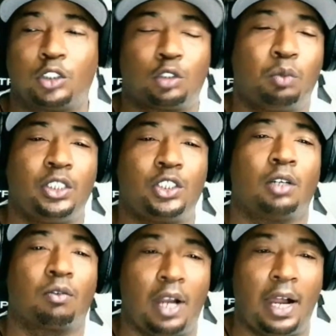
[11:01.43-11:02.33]
sweet
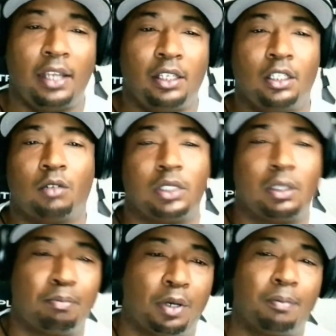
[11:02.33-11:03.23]
your ride look with
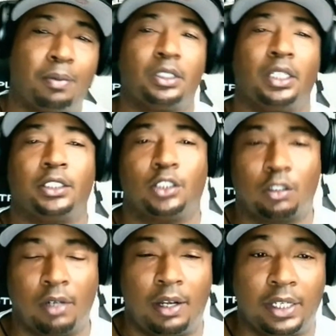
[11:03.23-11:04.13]
the bumper touching the
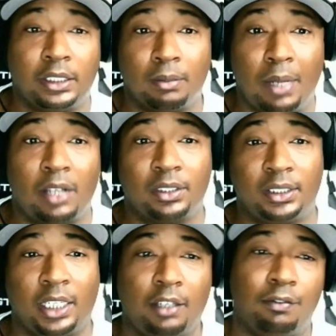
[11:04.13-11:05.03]
ground. It's about
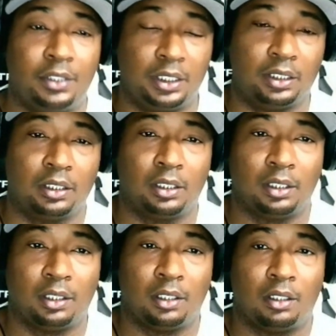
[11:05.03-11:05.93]
safety,
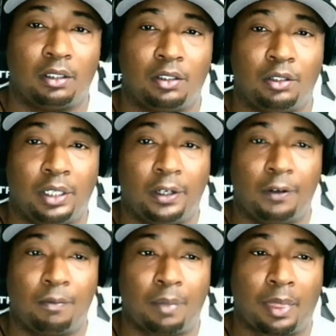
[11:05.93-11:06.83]
you
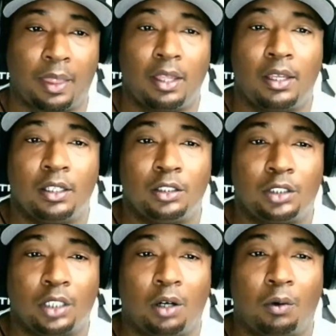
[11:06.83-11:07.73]
know.
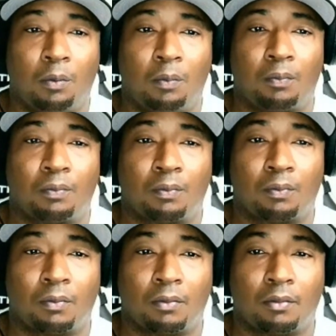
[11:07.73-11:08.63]
So
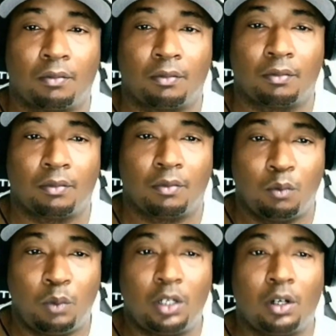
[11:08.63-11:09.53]

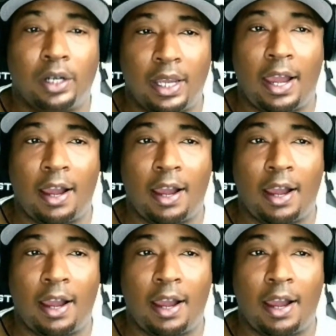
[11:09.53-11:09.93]
we're gonna